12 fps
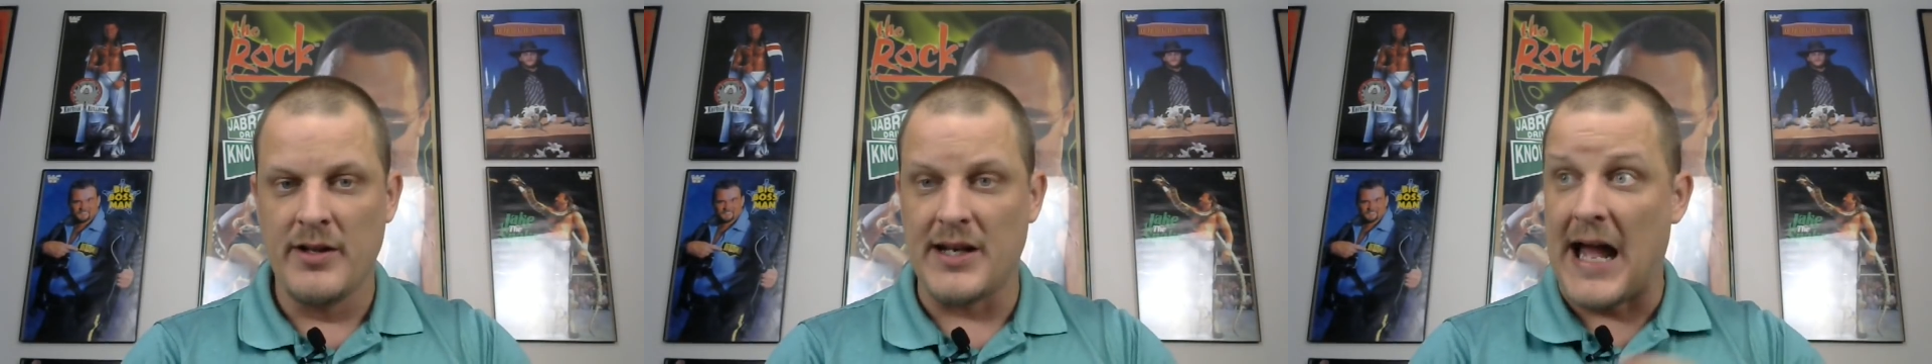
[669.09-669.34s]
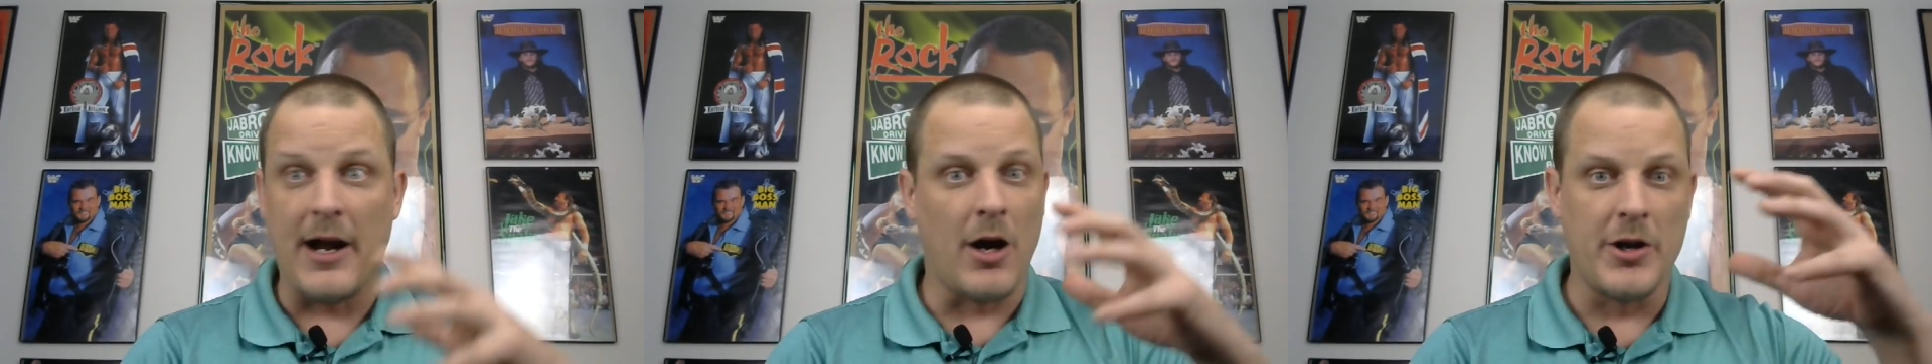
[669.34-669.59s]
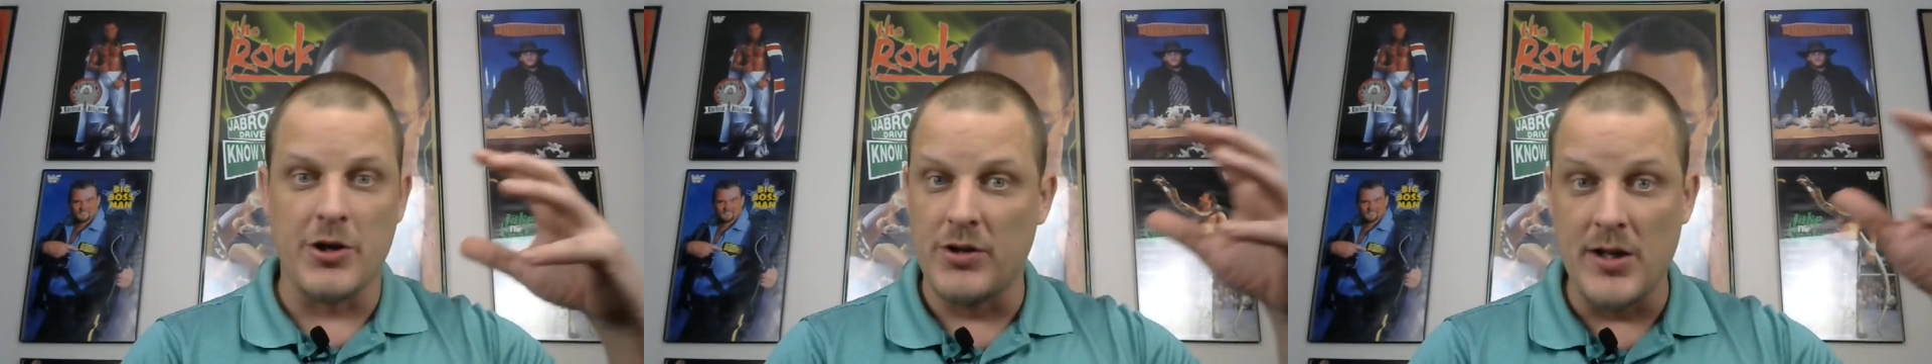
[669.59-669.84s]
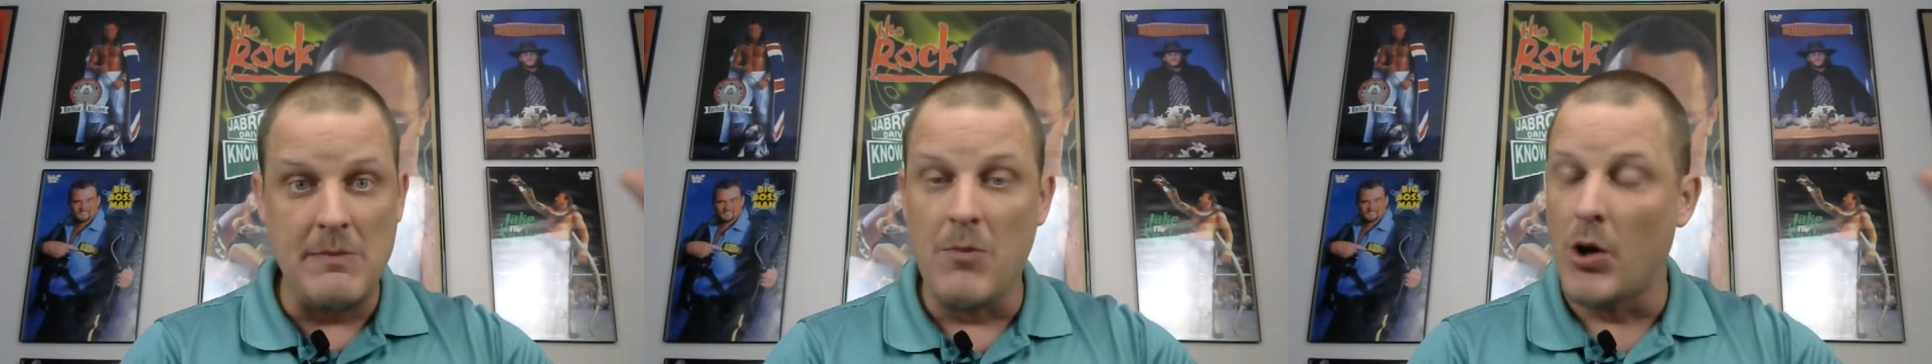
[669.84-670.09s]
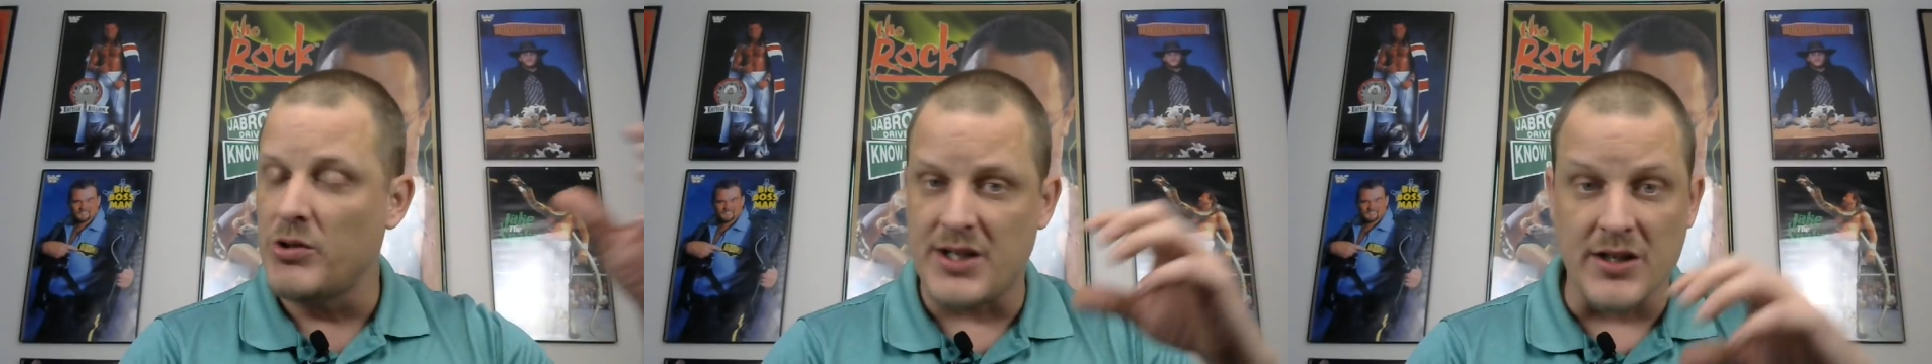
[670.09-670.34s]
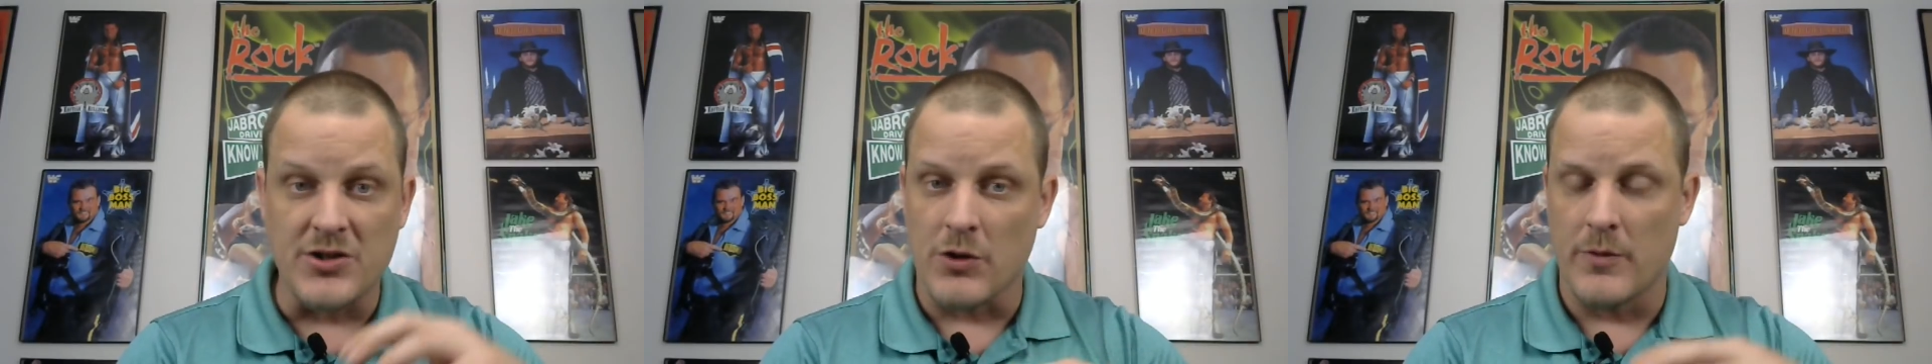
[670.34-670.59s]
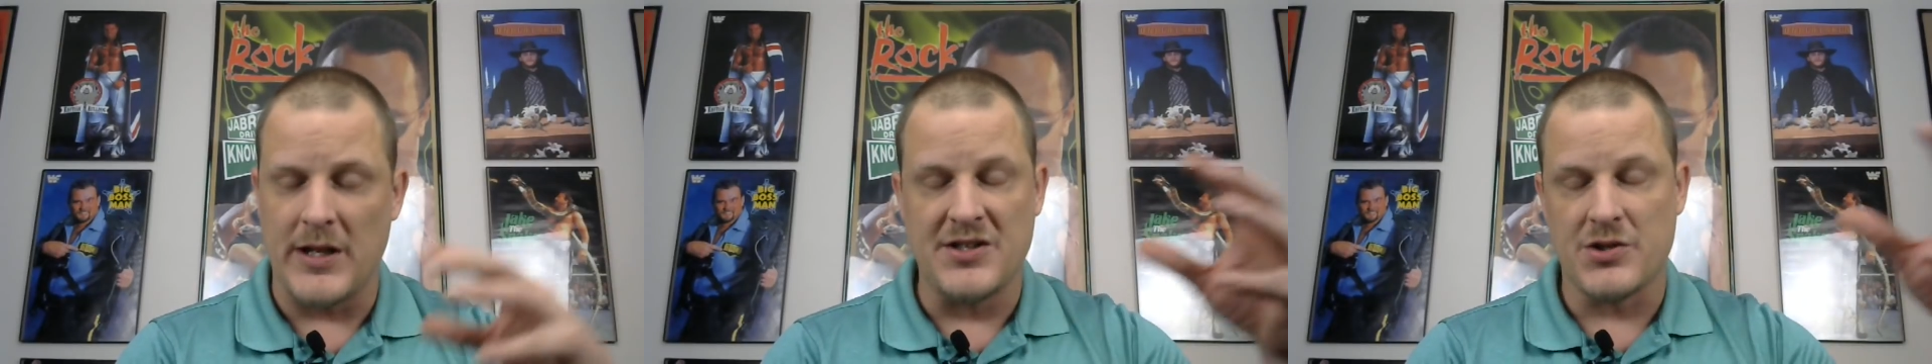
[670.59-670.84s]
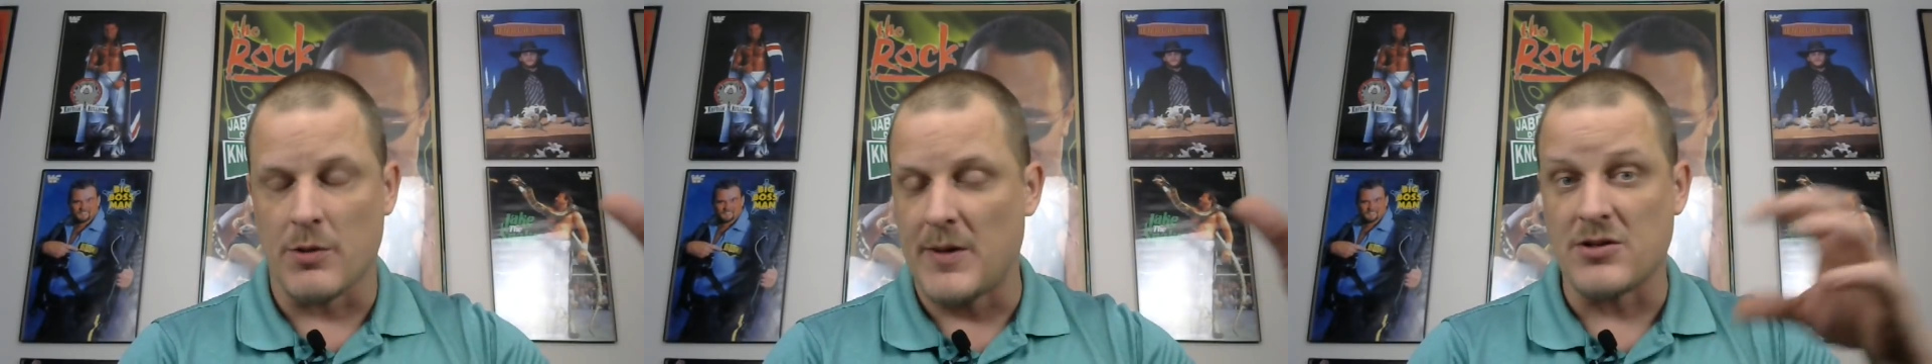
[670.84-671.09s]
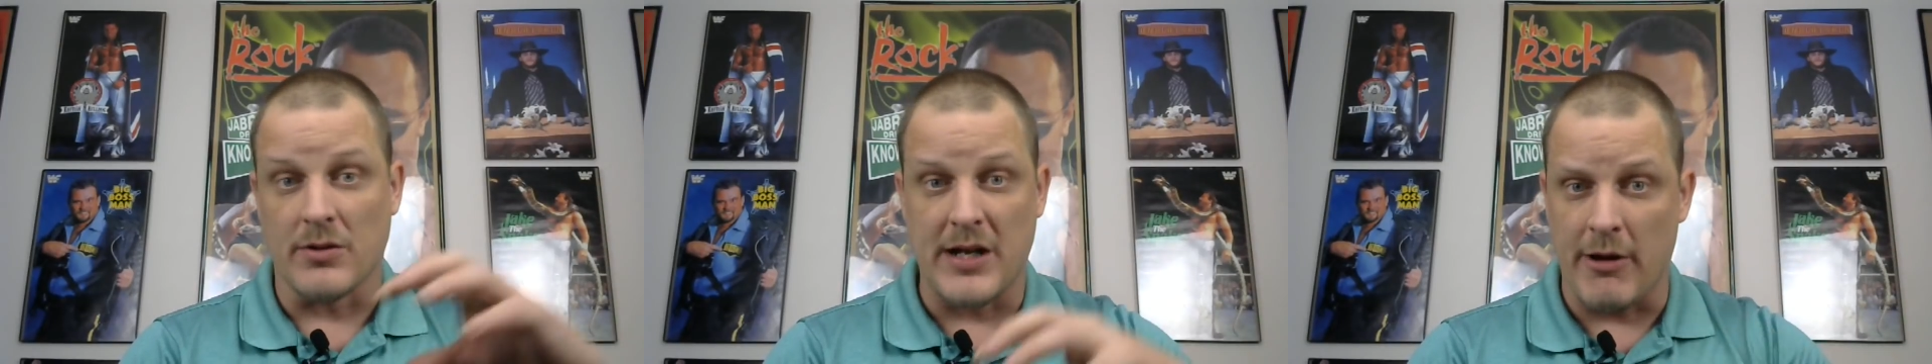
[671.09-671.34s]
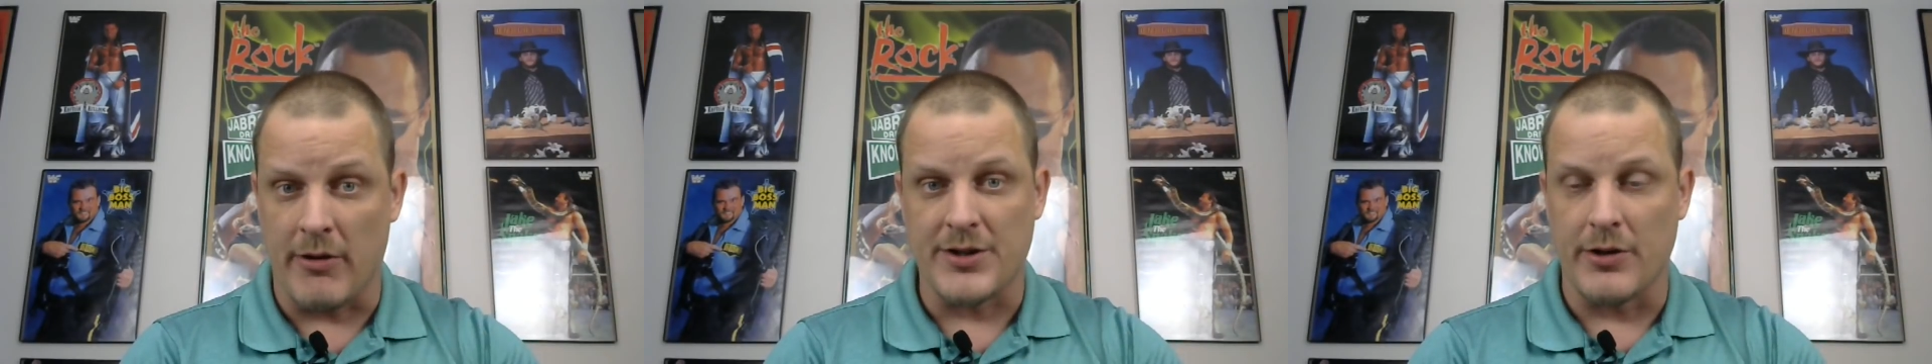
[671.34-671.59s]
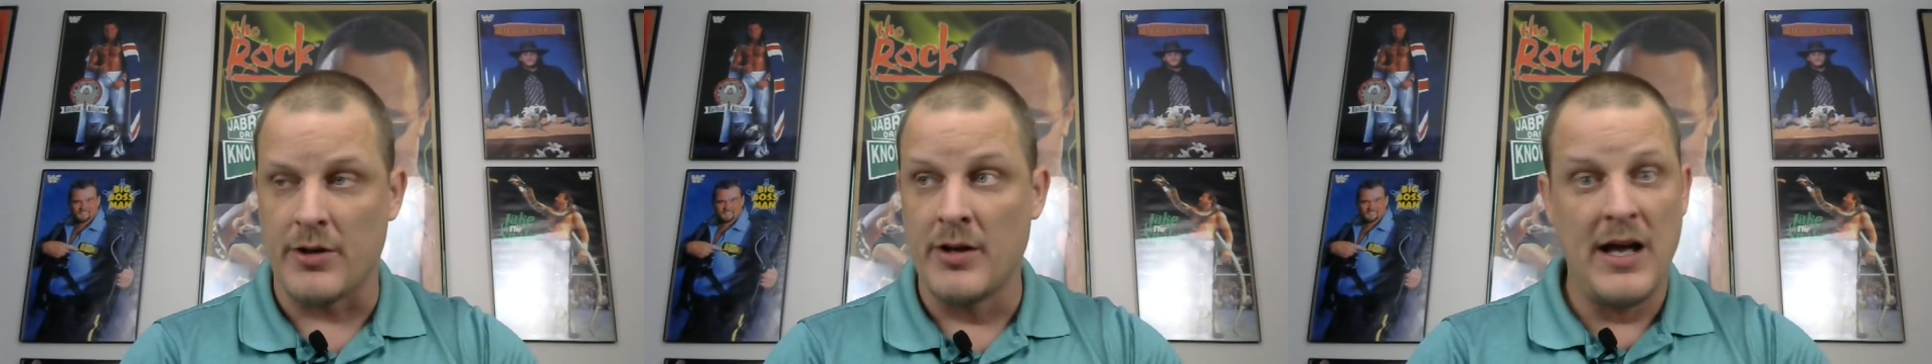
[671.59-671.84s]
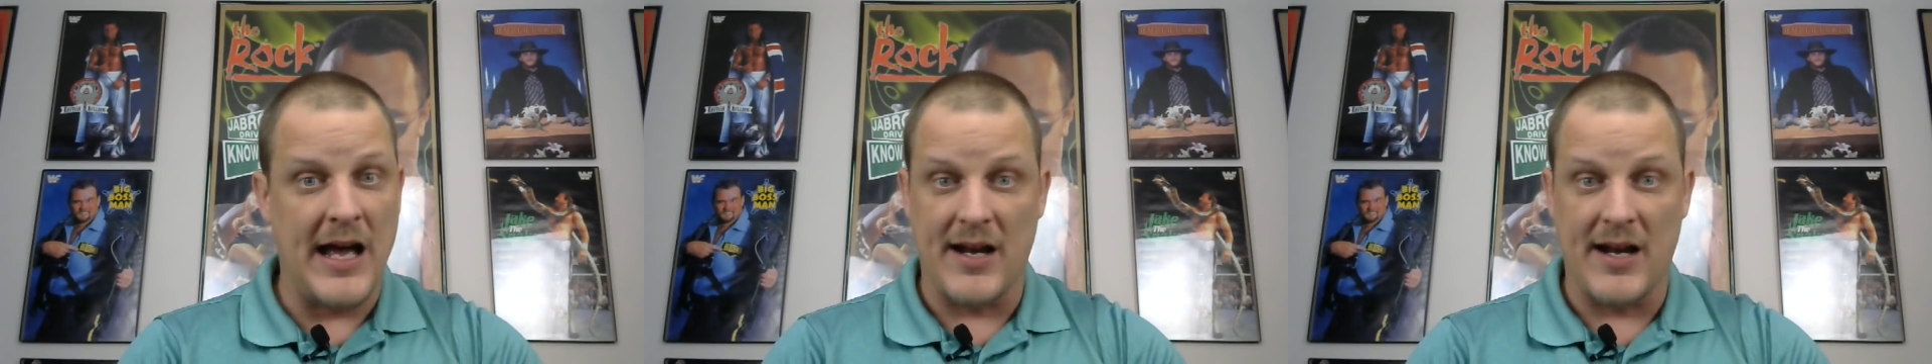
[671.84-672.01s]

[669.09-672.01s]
And I argue the most inter- instrumental character